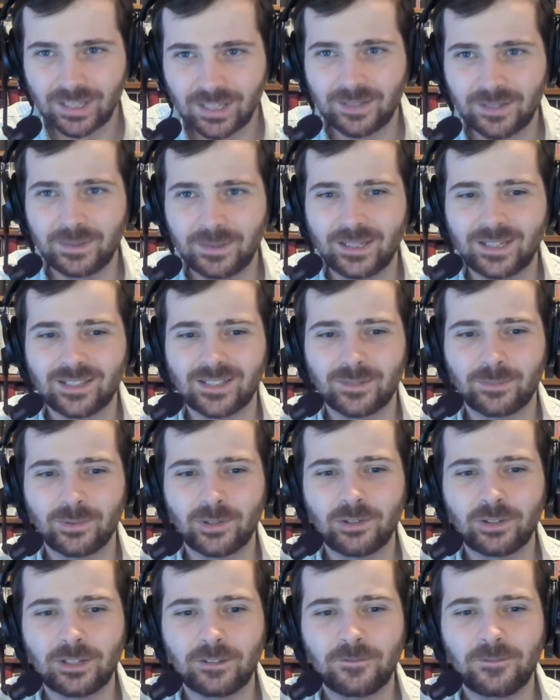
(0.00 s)
because a
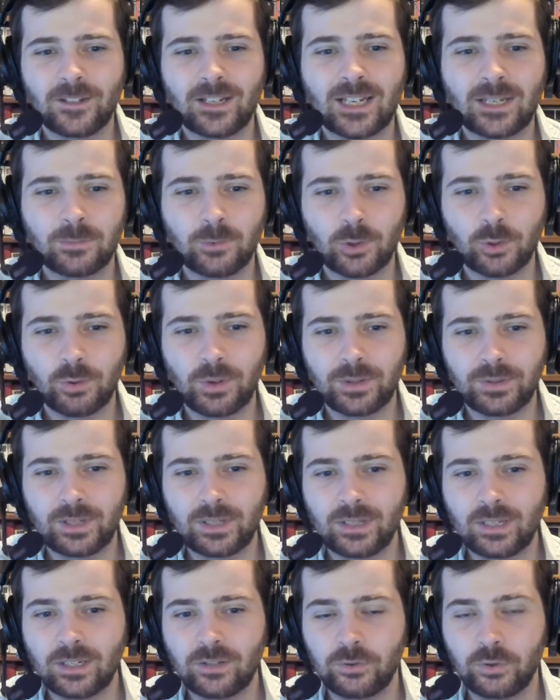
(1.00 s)
broken fan will quickly
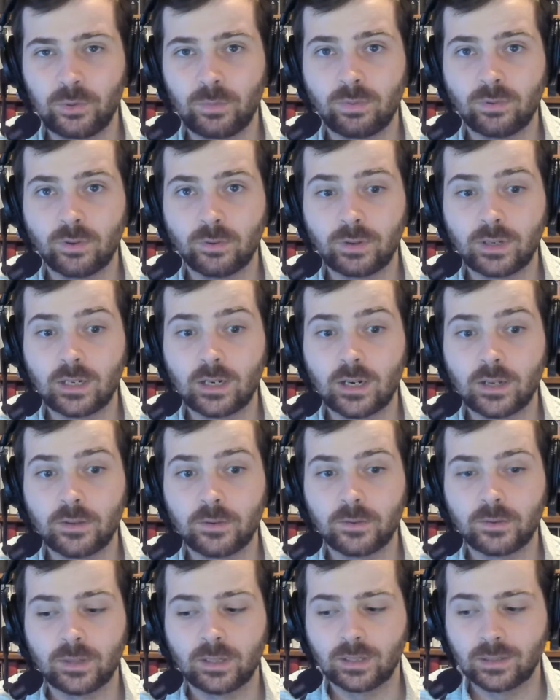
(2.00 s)
lead to broken other
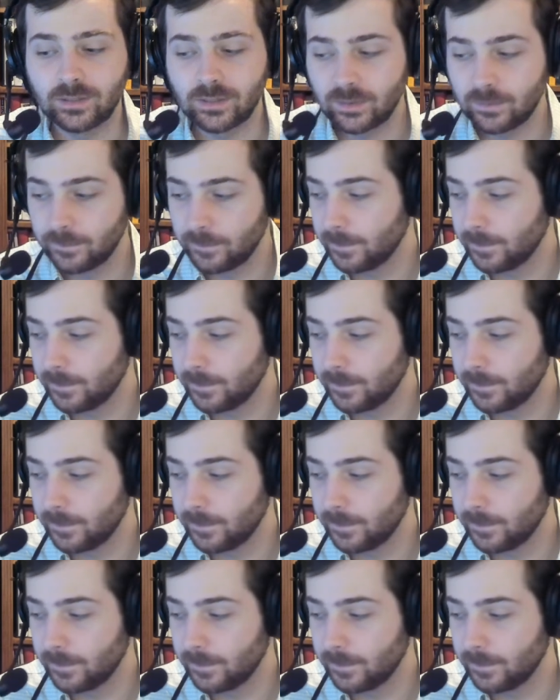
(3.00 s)
things.